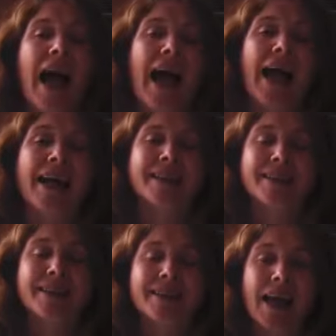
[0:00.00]

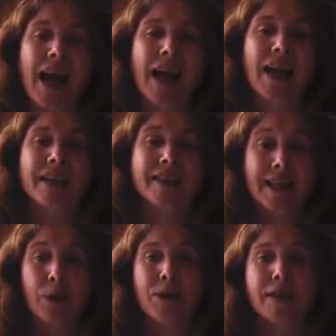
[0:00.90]
and
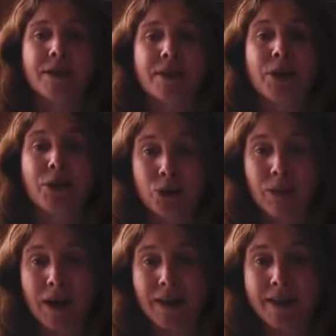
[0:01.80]
sell that in the local
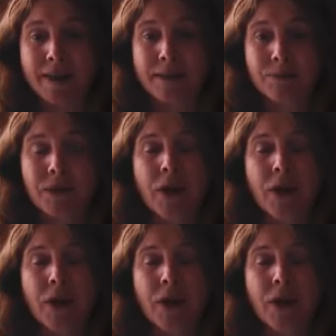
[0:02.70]
markets,